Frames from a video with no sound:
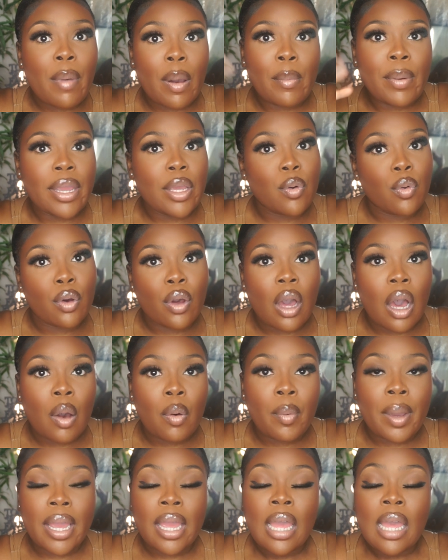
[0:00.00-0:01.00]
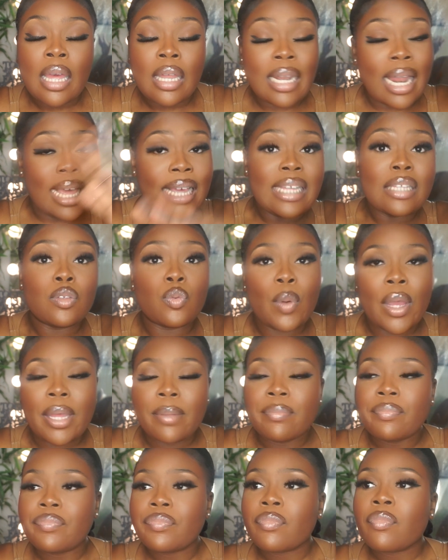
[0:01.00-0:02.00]
my way, he'll go our way, like his
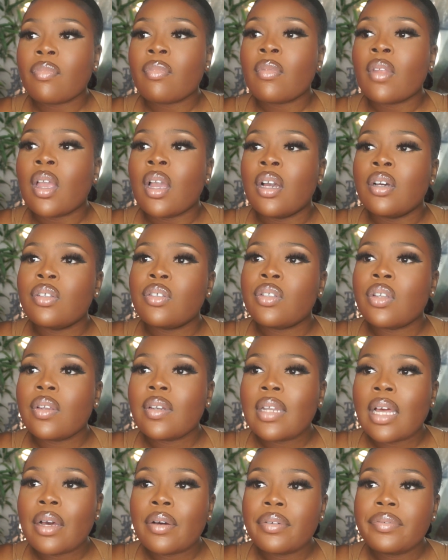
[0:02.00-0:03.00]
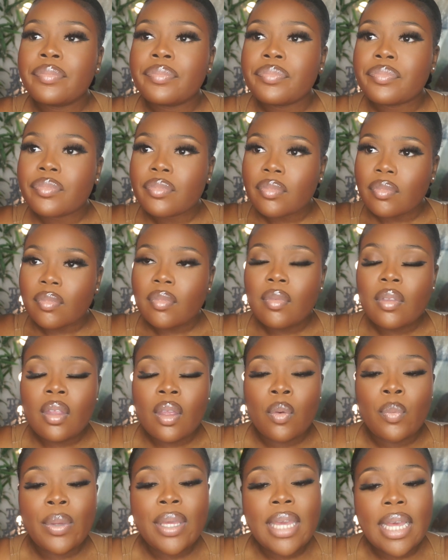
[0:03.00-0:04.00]
way. So now
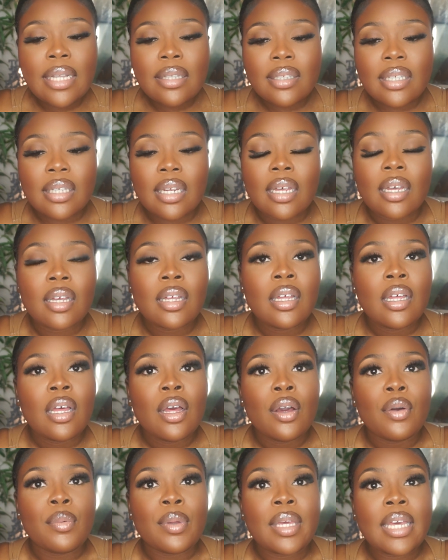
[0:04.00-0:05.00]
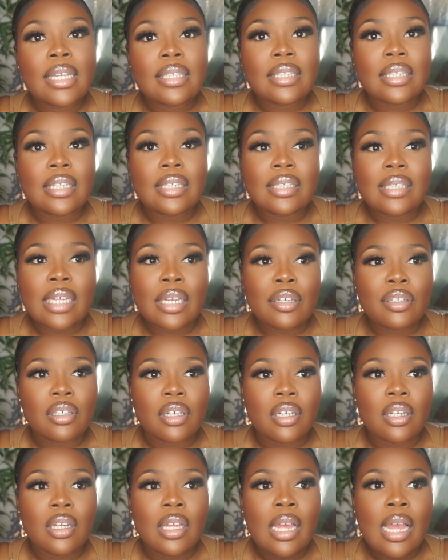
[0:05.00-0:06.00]
we get to the
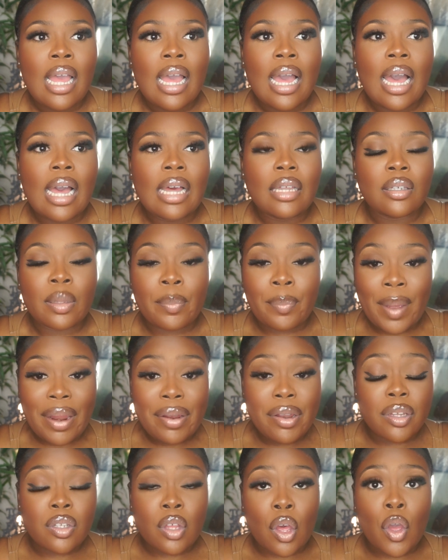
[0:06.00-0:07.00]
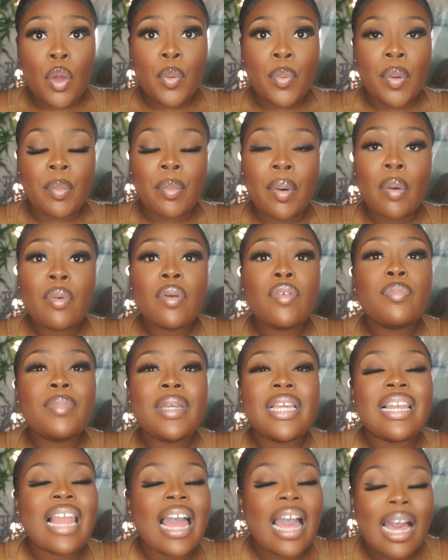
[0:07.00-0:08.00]
station, the barriers are open, but with
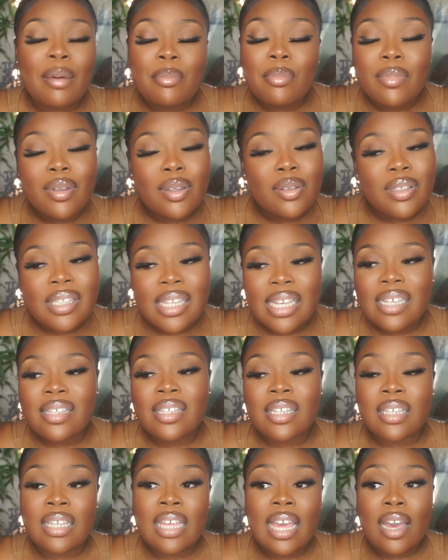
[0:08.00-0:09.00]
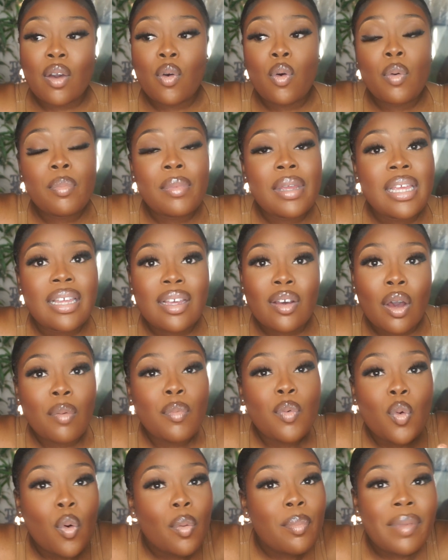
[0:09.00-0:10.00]
me, like, I'm a citizen. Yeah, call me
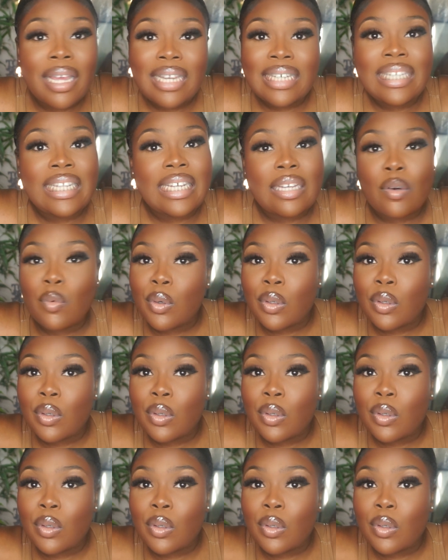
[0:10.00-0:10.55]
a neek